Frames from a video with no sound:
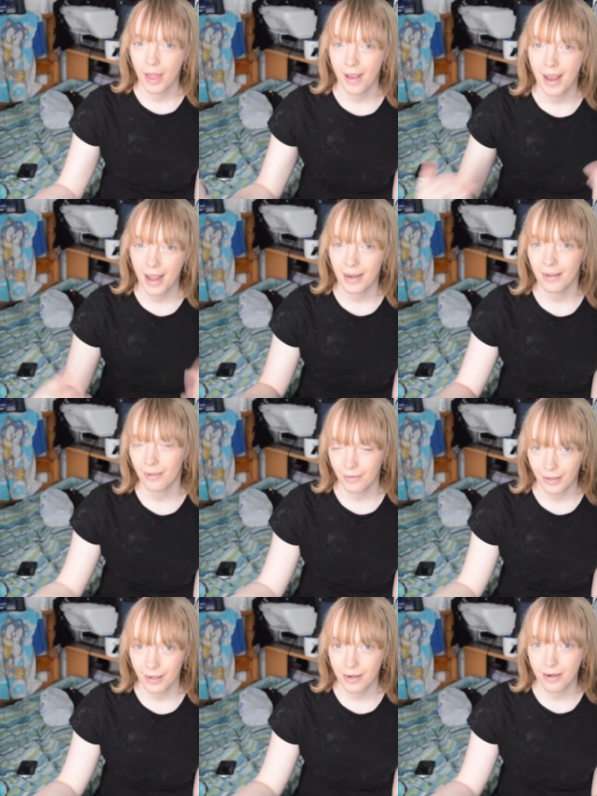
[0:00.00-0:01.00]
then
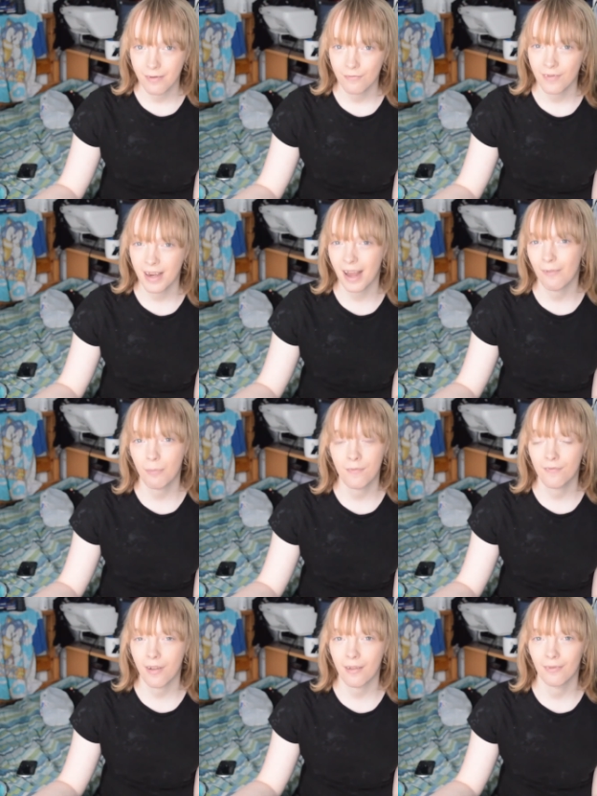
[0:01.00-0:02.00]
that would be
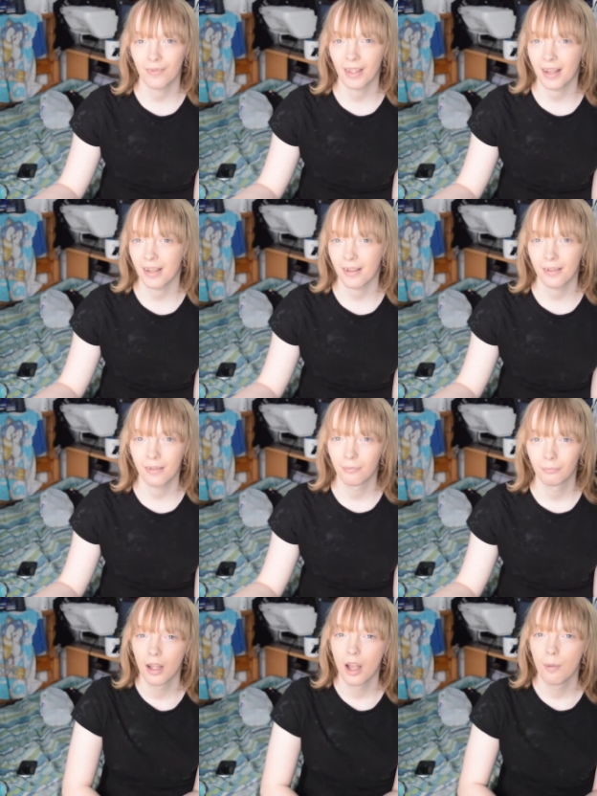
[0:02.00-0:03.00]
fine with dating.
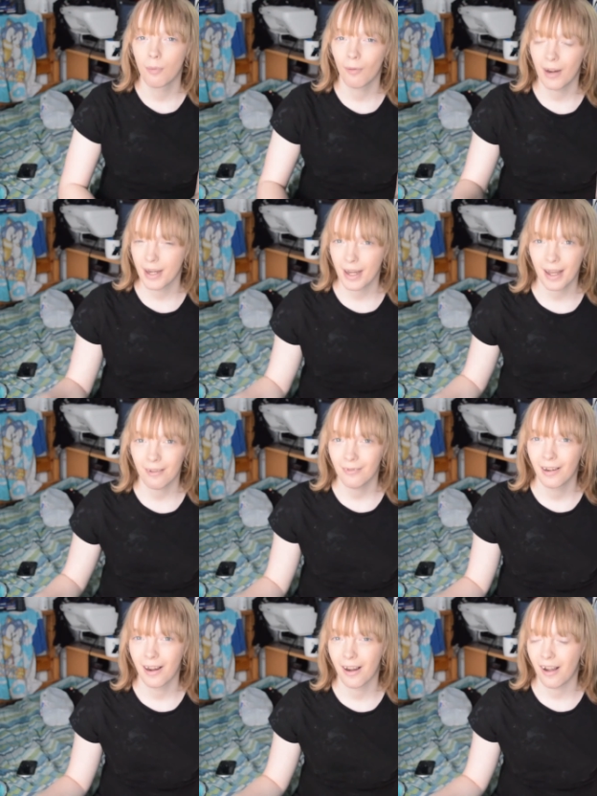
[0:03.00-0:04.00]
But right now,
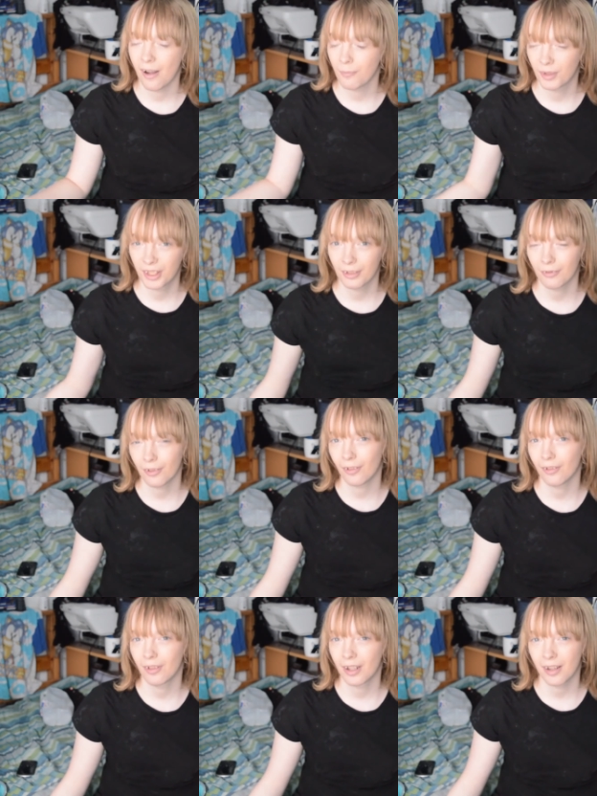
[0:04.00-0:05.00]
I'm still not
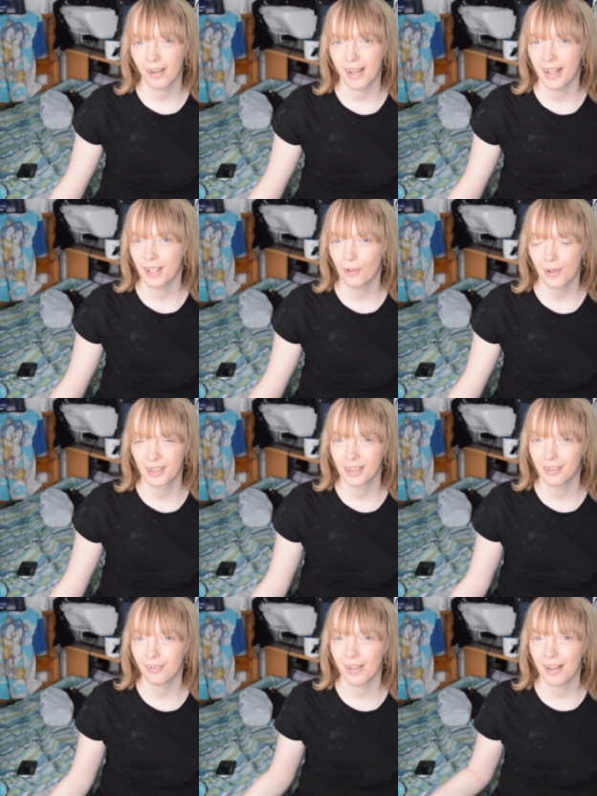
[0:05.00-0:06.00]
like interested
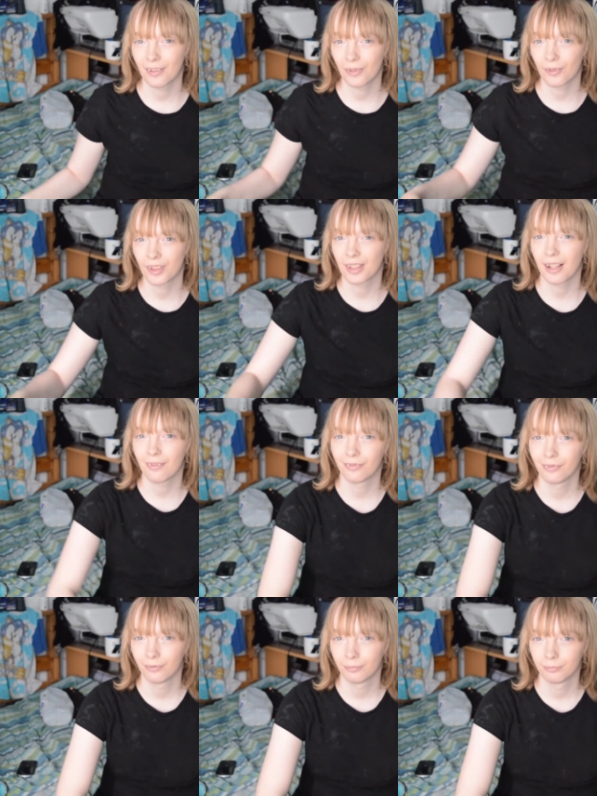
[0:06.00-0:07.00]
in doing that sort of stuff,
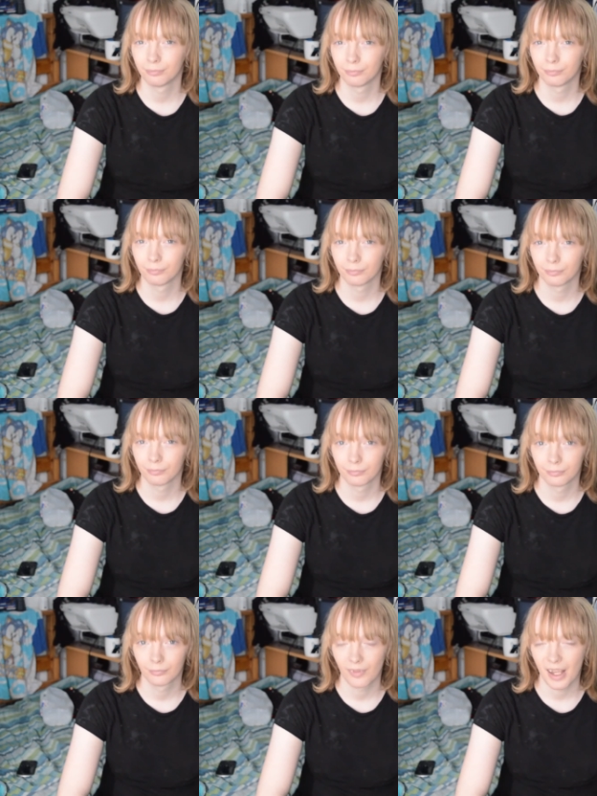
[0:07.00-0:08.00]

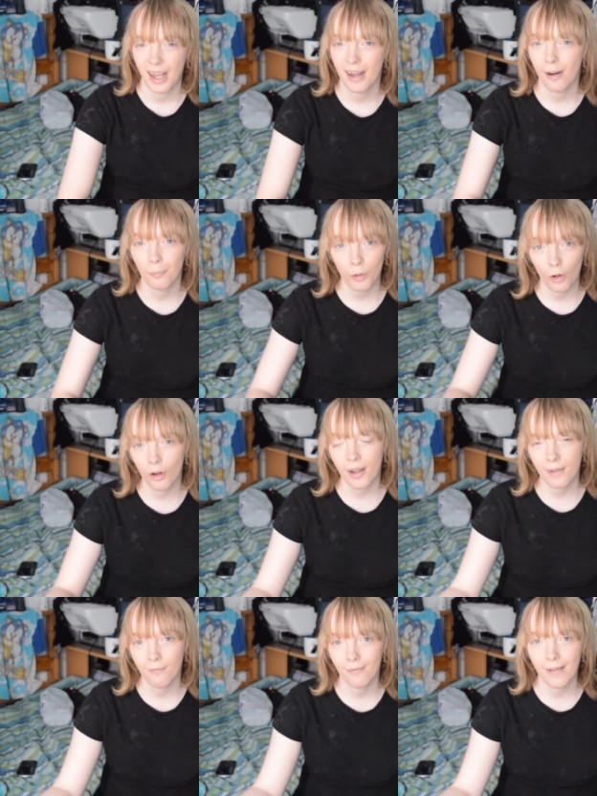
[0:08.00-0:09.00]
and I'm not
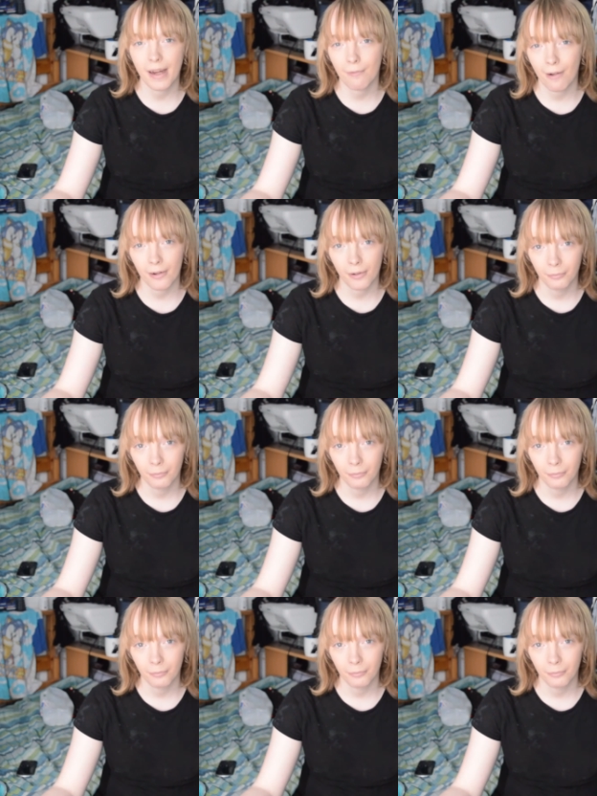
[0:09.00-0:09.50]
looking for anyone.